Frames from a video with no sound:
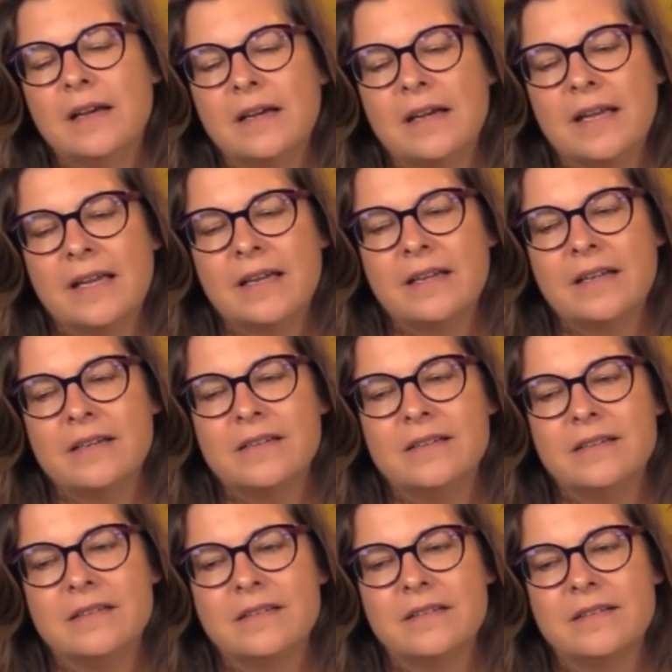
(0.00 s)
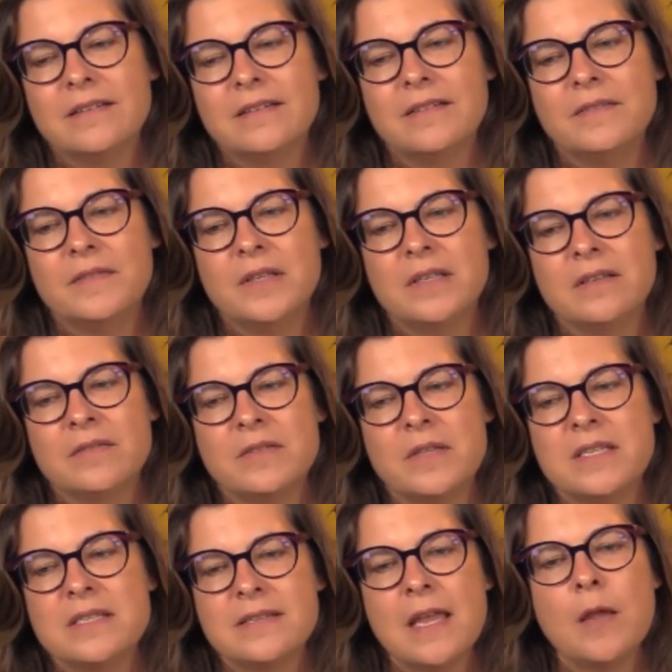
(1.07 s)
And the
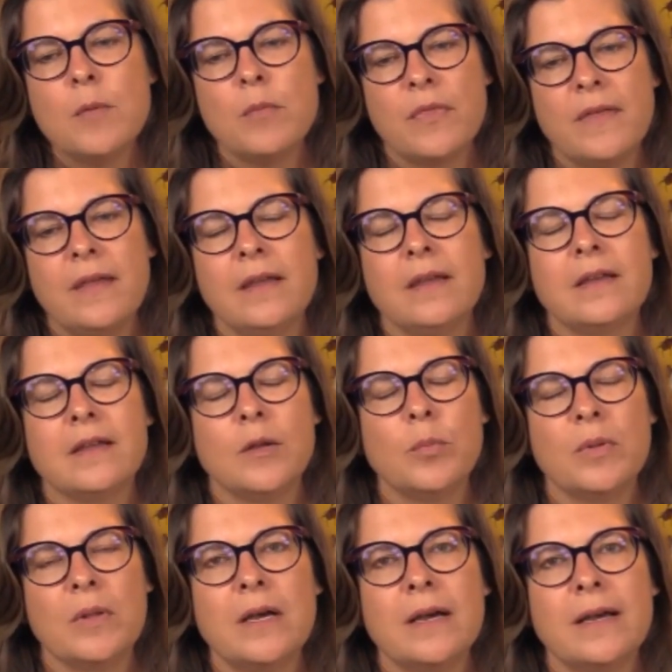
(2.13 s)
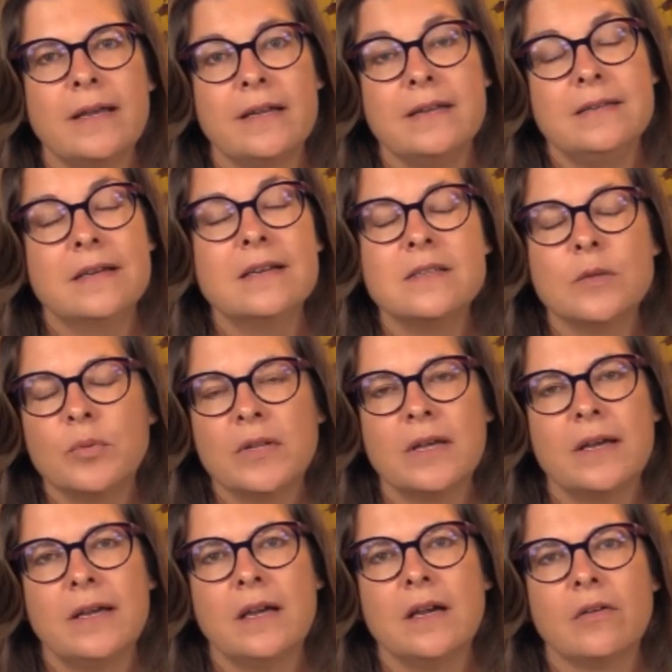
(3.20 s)
same thing can apply and does
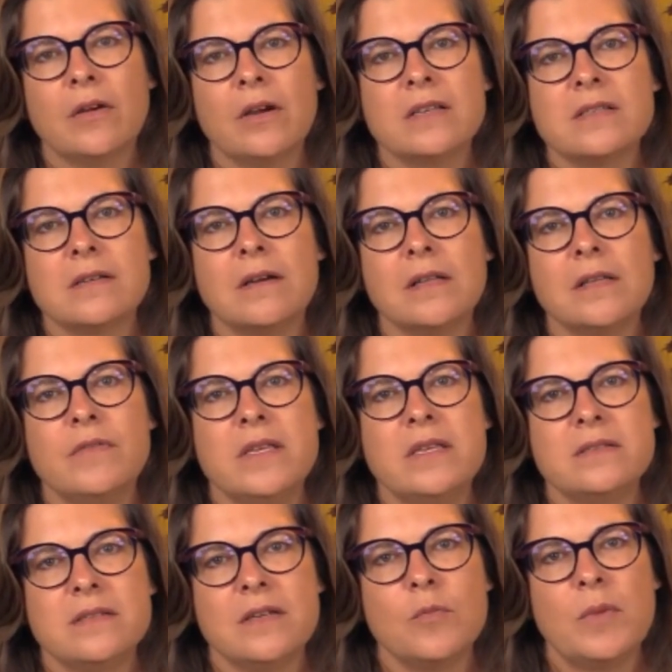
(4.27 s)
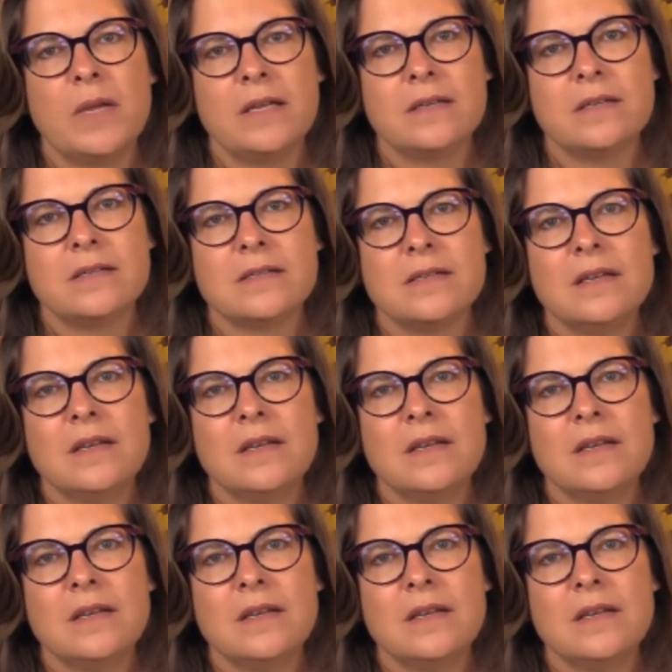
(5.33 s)
apply across all of these domains.